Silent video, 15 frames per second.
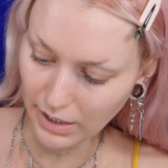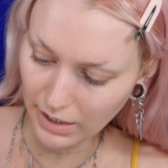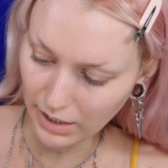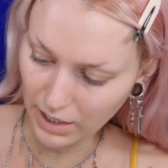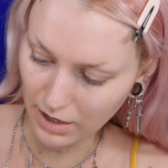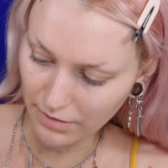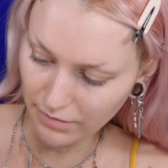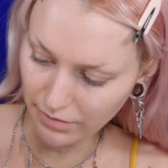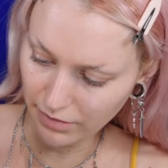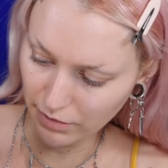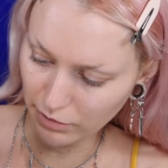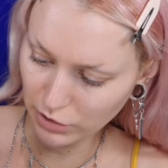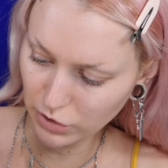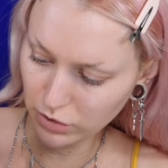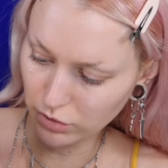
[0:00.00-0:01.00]
I have a
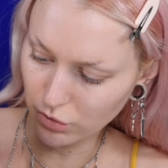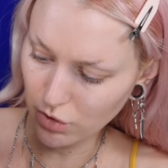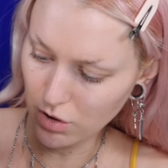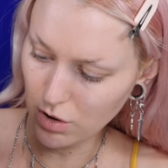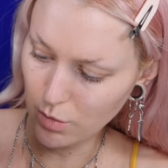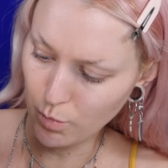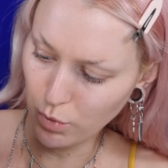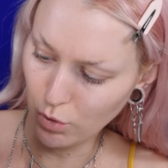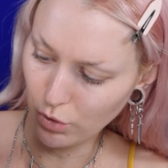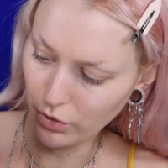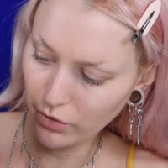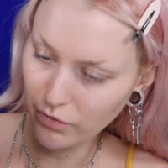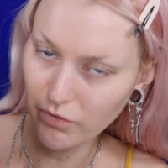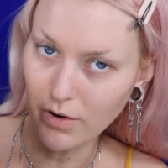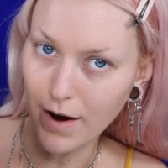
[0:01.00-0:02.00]
very strong
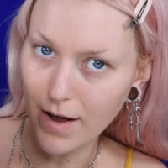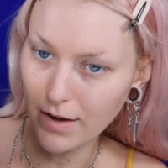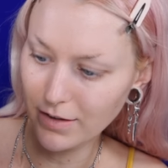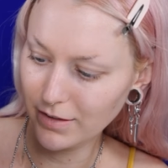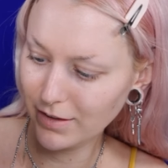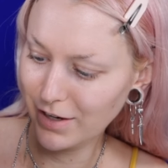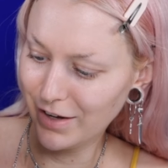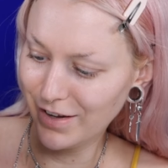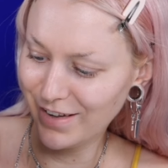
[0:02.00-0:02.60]
boyfriend.